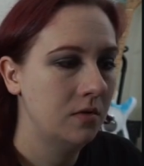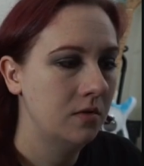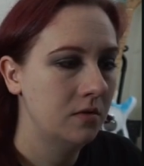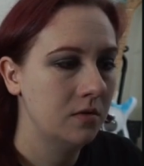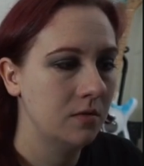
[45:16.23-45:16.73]

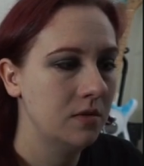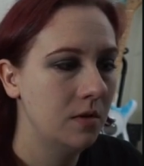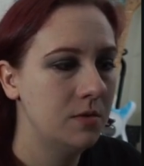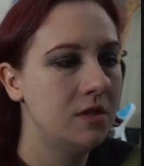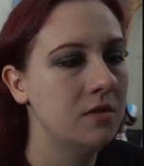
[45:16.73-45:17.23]
So up
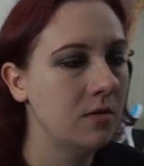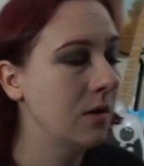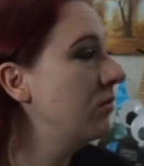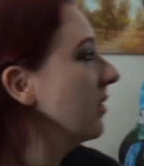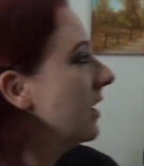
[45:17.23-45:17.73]
to you how
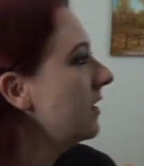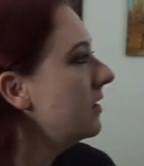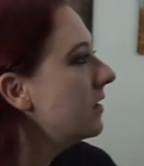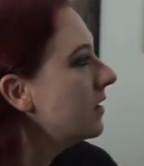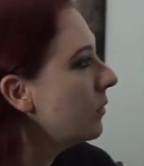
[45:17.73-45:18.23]
bright
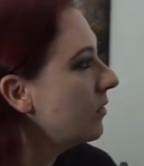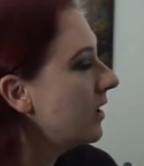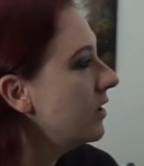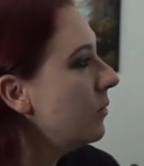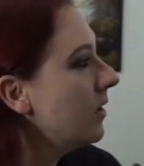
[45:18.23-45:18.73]

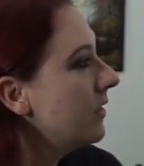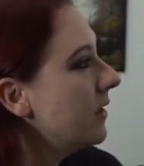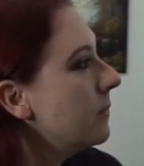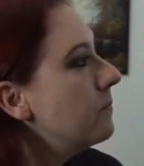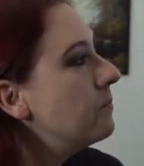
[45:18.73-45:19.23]
you want them.